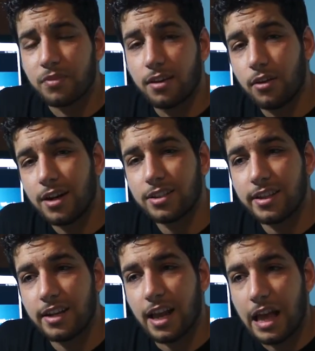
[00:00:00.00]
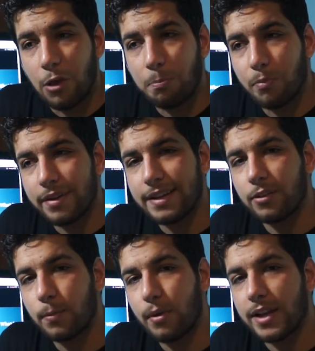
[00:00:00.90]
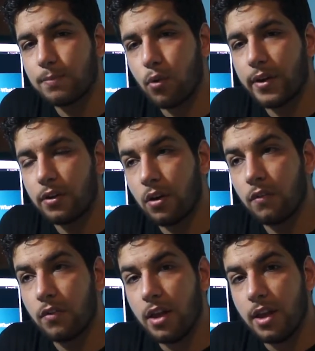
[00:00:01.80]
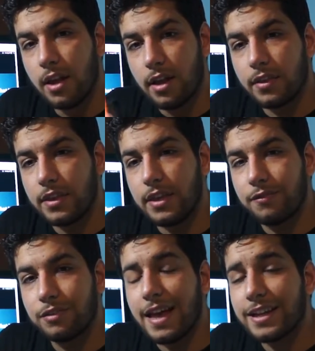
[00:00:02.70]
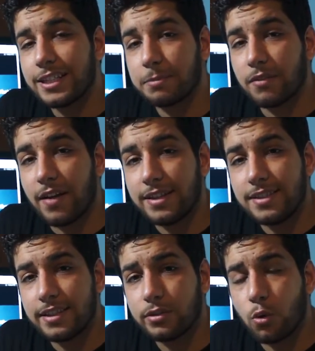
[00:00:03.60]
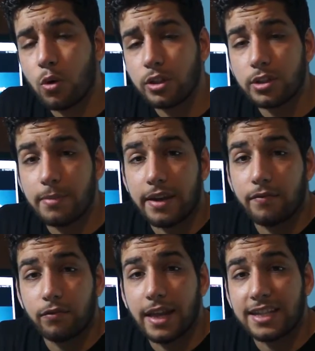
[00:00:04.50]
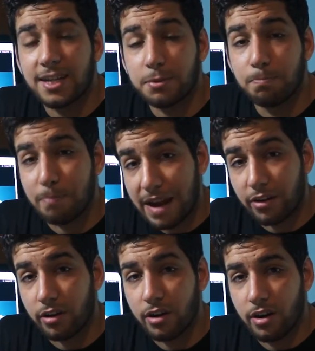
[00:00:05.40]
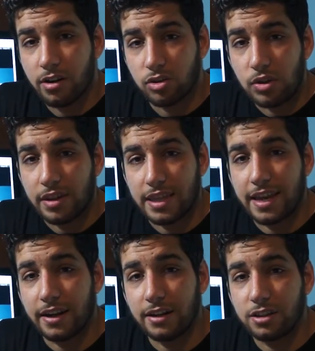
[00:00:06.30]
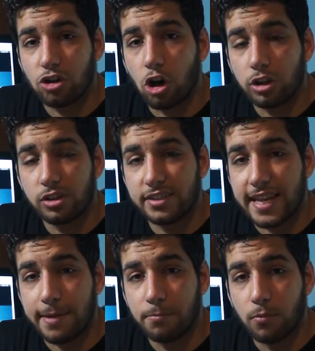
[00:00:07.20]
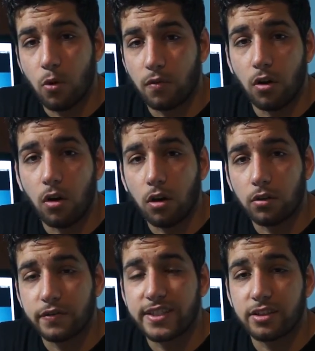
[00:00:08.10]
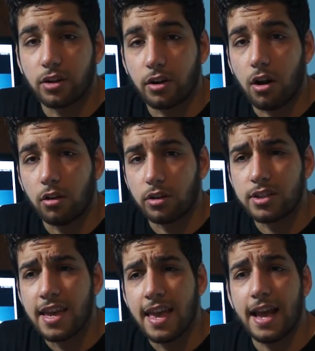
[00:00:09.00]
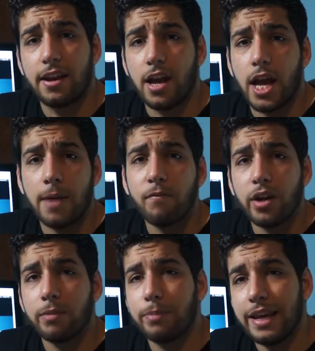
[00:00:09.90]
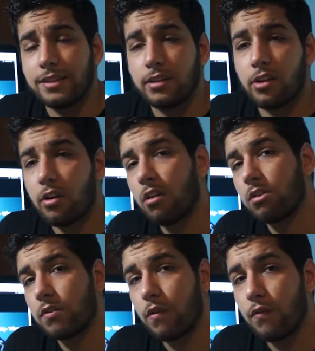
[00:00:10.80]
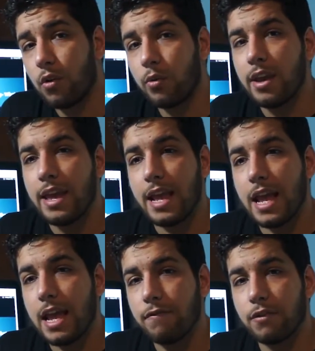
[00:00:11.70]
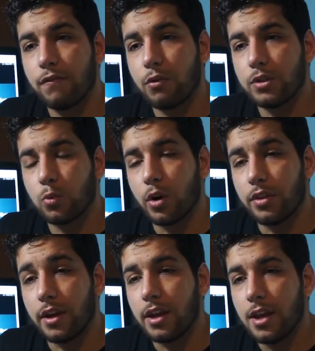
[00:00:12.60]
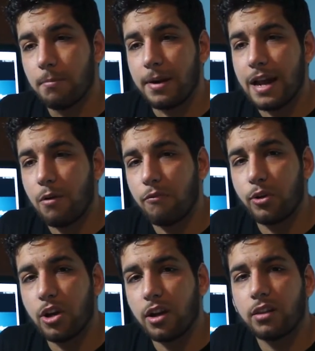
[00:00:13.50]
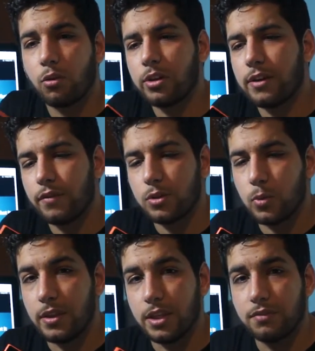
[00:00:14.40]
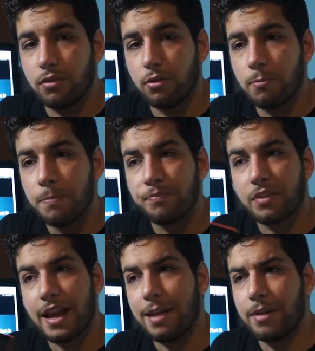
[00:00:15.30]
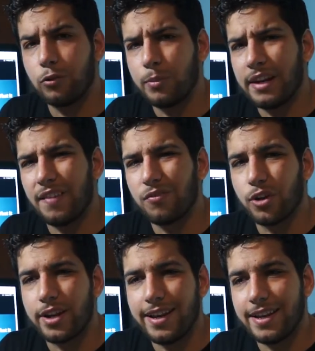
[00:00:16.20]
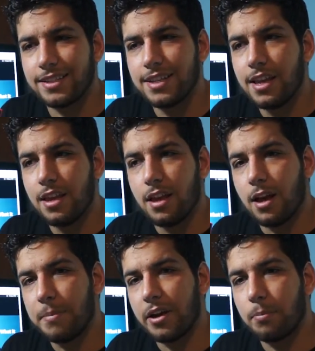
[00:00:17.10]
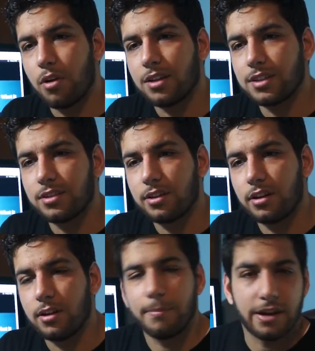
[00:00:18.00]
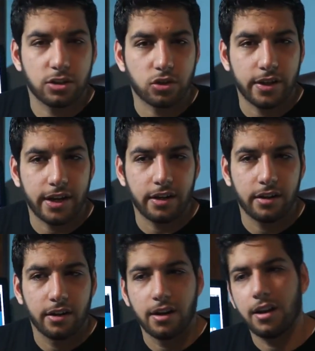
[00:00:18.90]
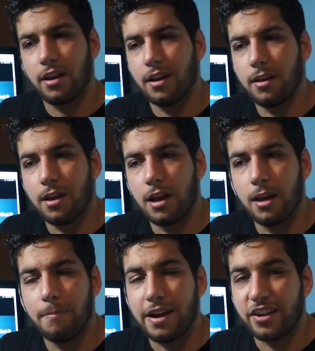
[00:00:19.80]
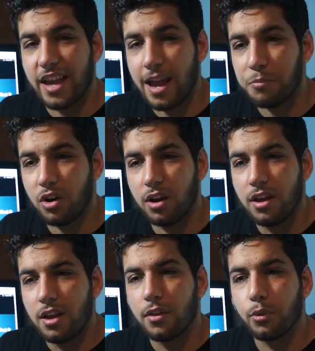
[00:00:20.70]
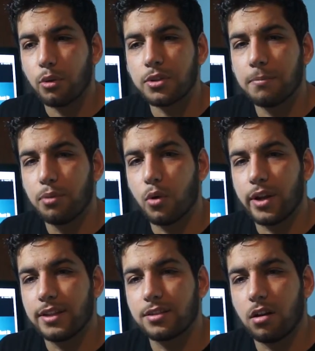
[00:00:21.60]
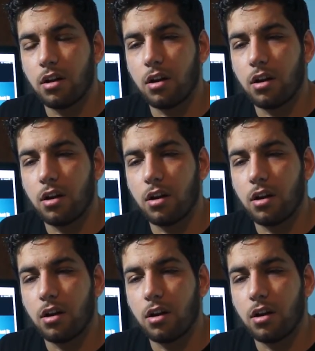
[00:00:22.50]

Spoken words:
they're actually going to help bring down the price point of the flagship devices, or just make flagships better so that they can charge the same overhaul of $600. And I'm fine paying $600 for a phone if the phone is worth it. But now if we're talking the only difference between this phone and my Lumia 930 is a bigger processor, a better screen, a better camera, those components